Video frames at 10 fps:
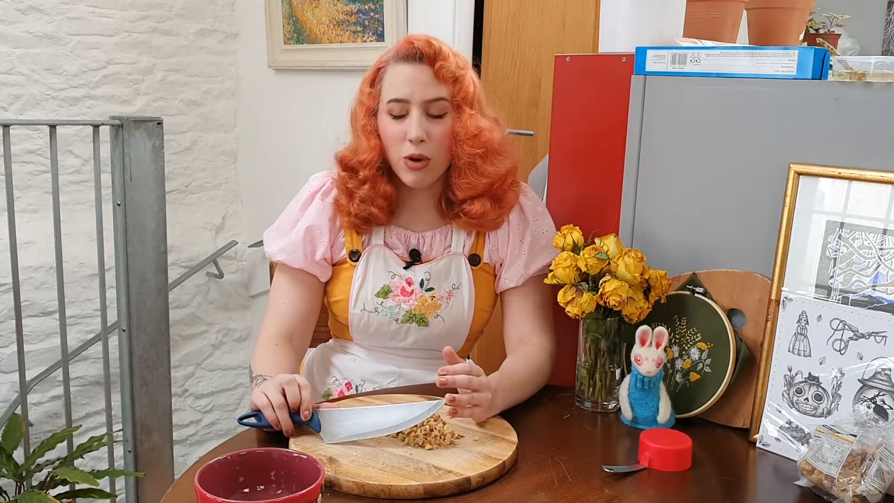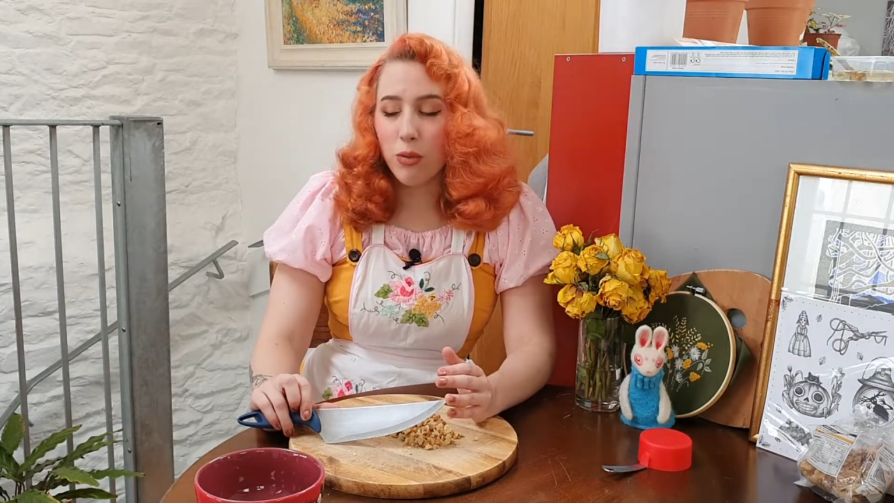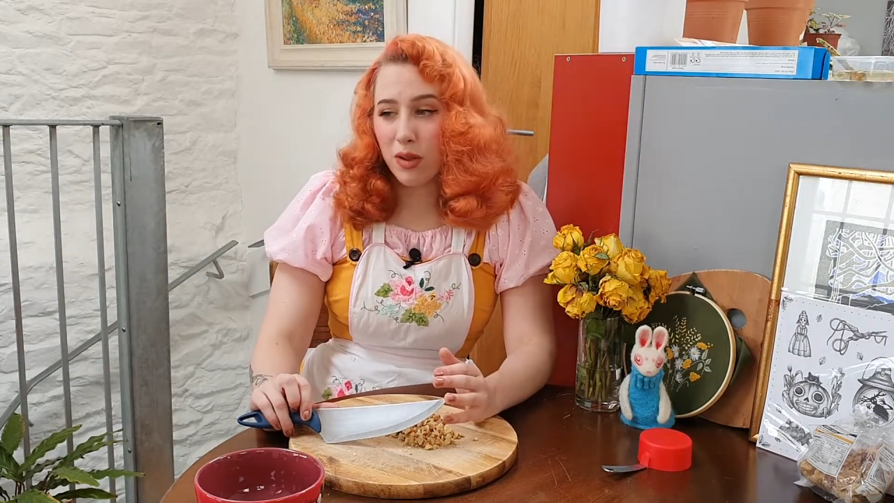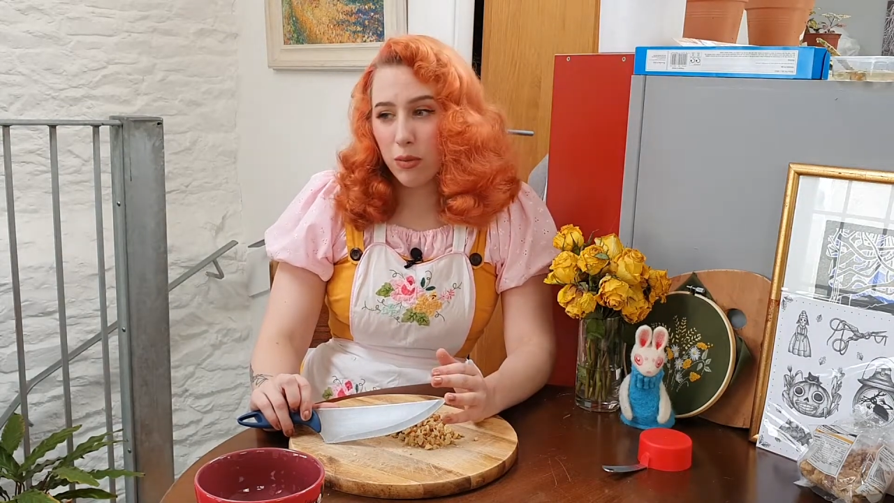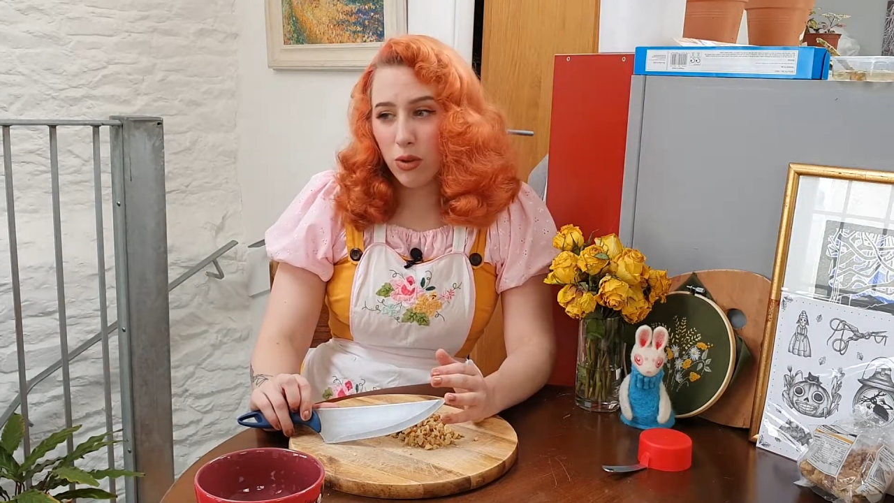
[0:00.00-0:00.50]

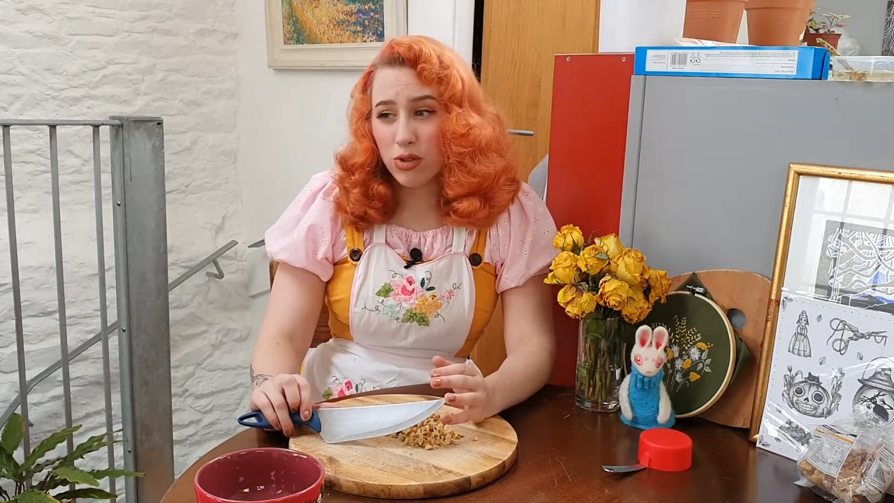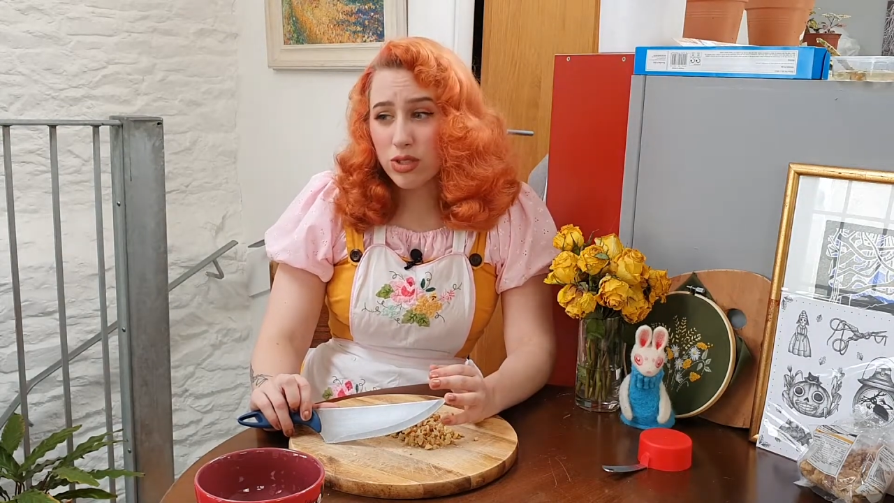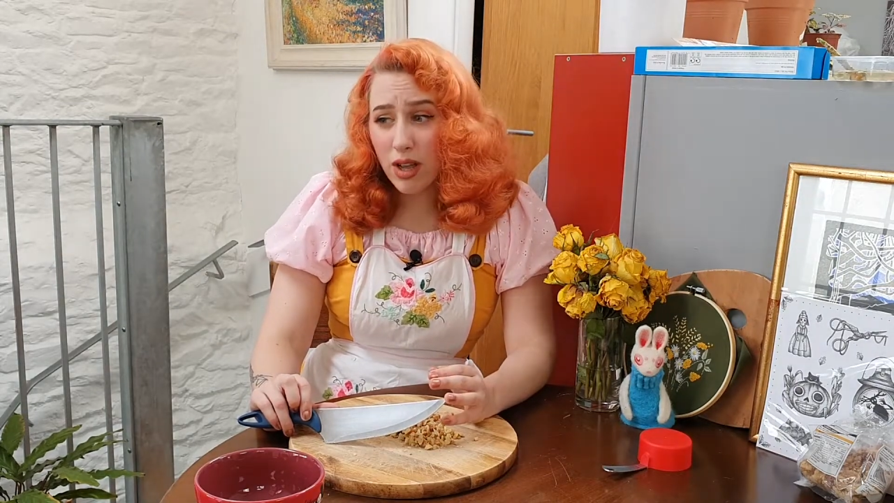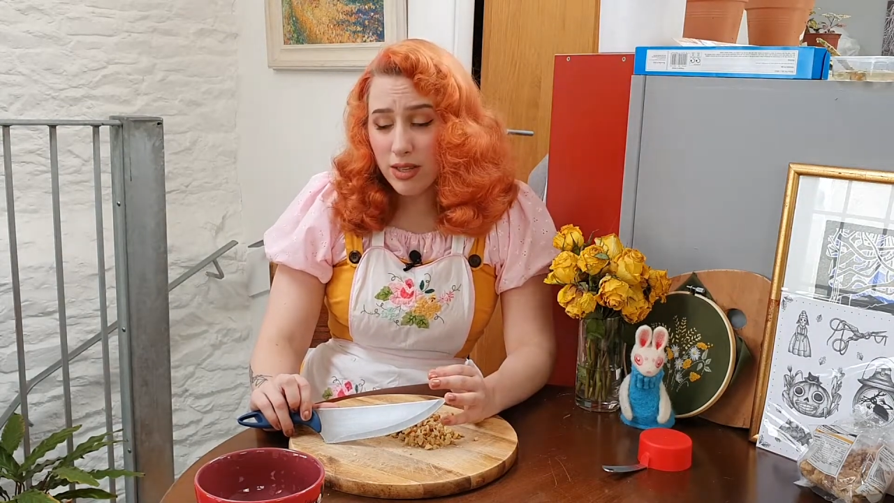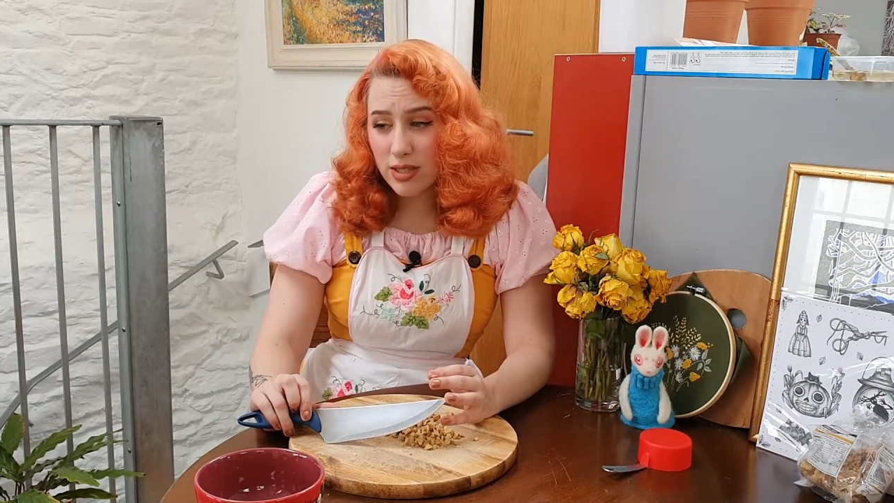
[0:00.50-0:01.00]
homemade Polish
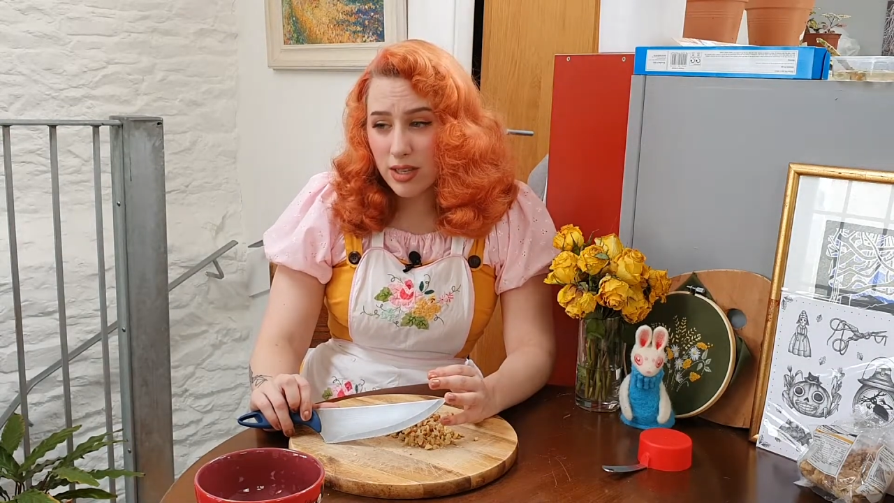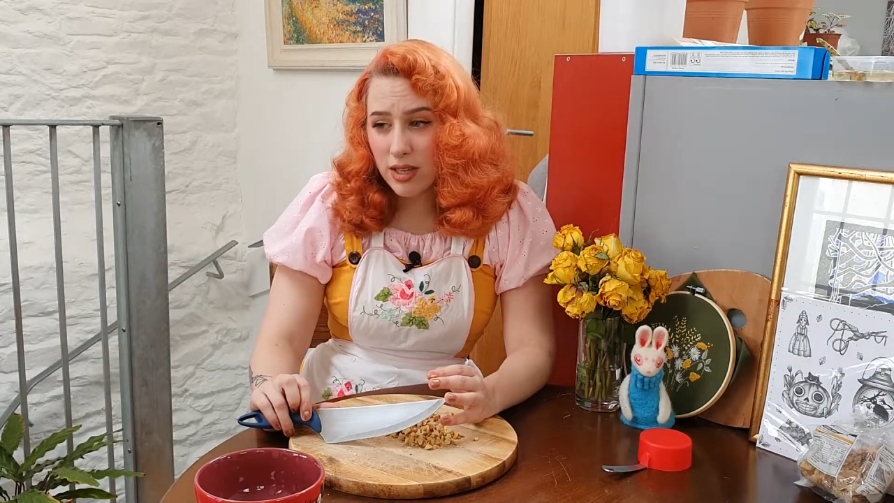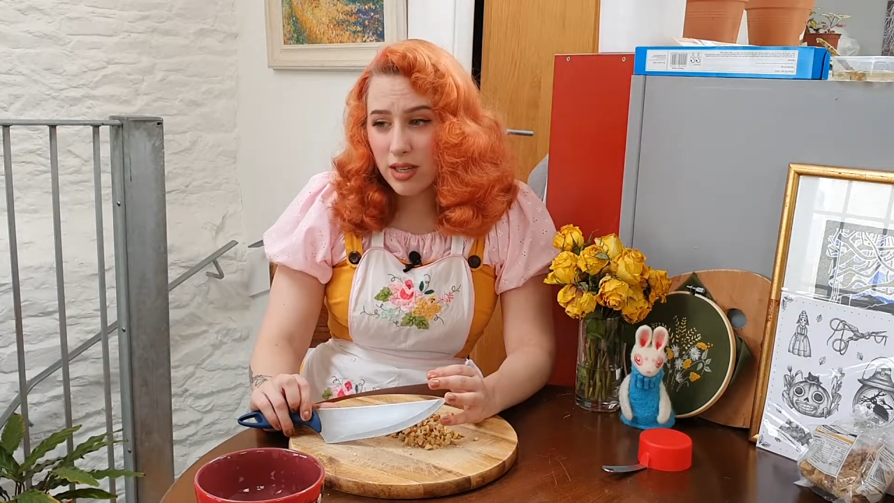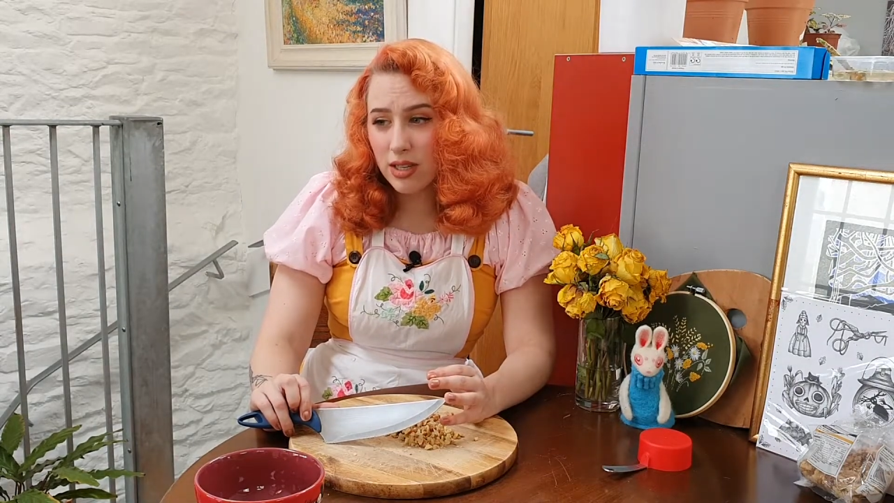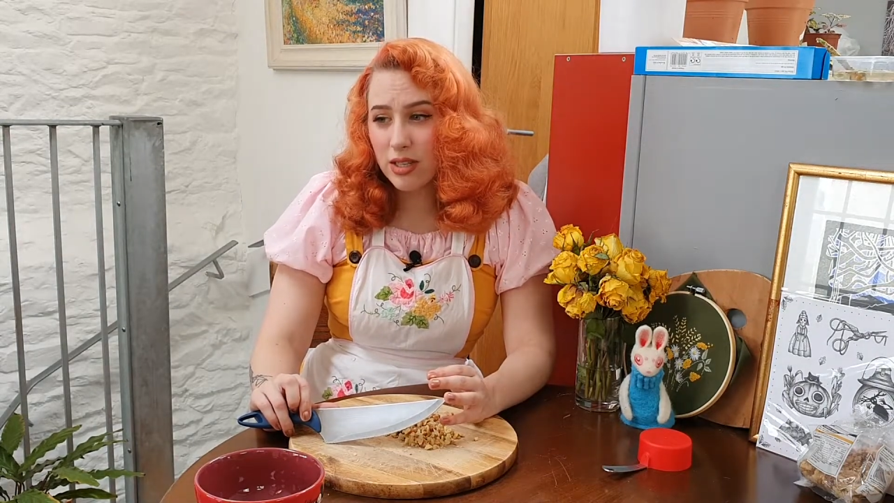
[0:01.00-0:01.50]

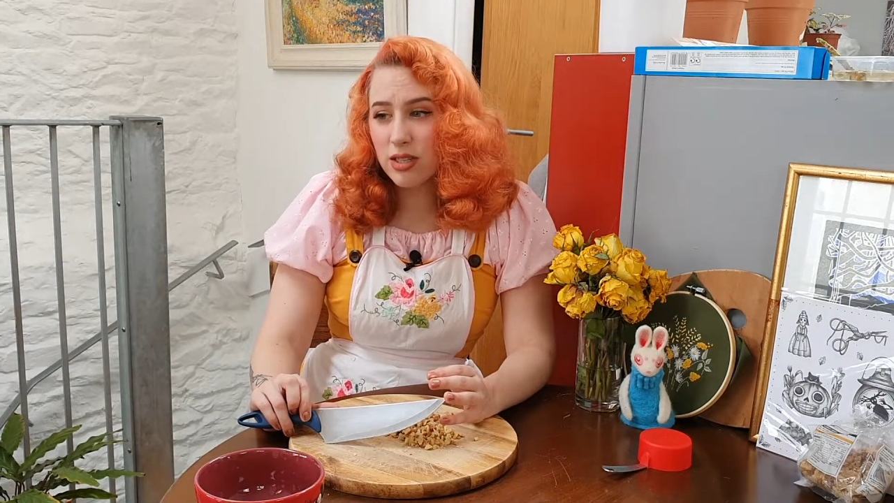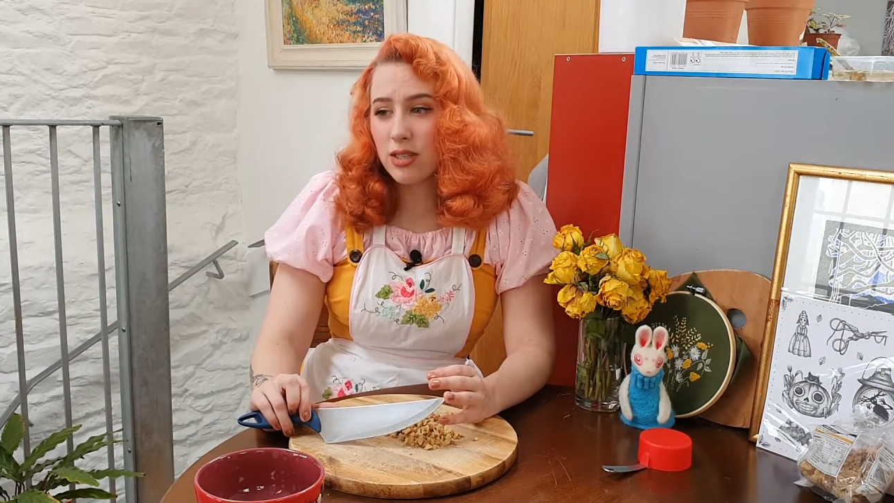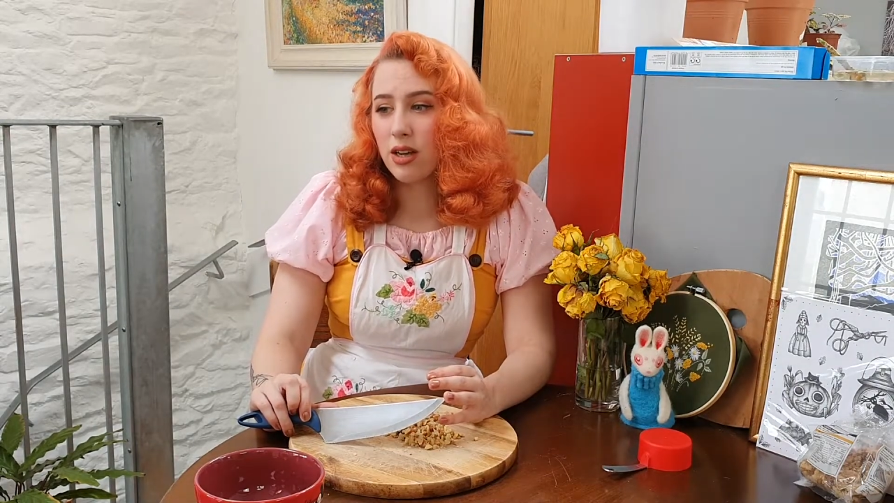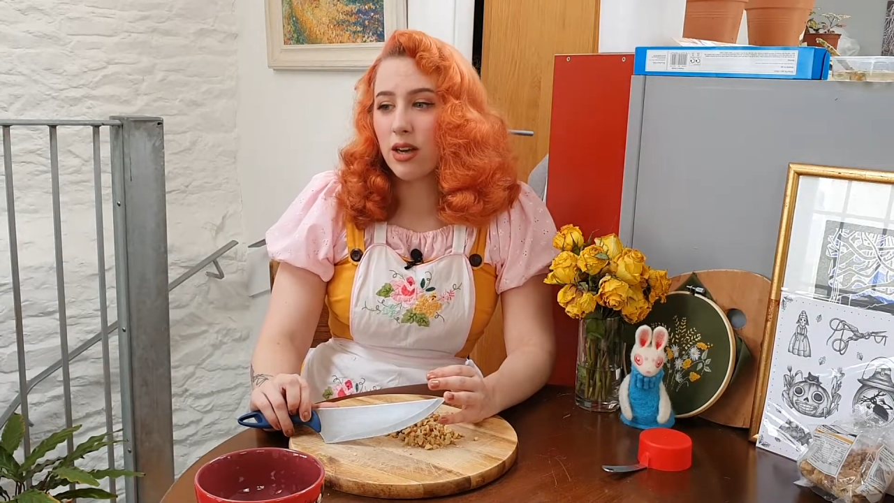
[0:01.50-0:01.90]
sausage,